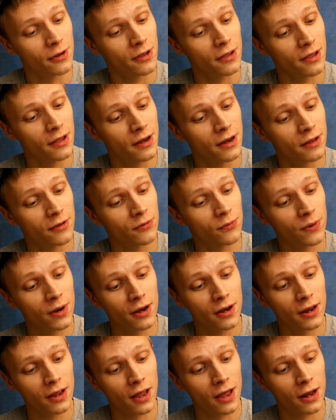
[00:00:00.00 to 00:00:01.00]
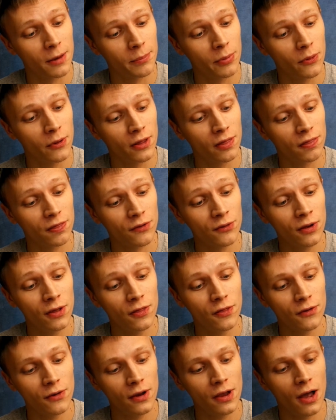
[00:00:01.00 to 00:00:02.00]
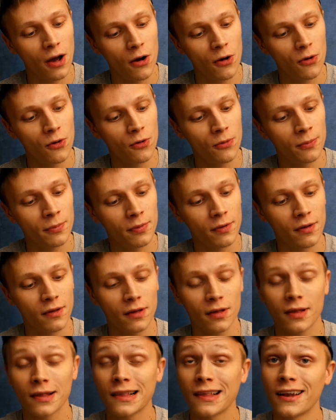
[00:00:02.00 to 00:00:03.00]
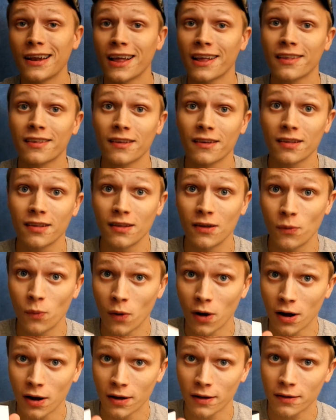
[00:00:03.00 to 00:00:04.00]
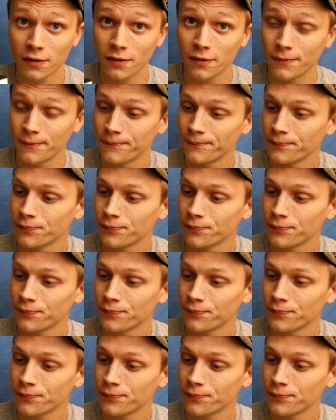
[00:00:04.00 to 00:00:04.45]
It is reading at 0.33 ohms, sitting at 60 watts.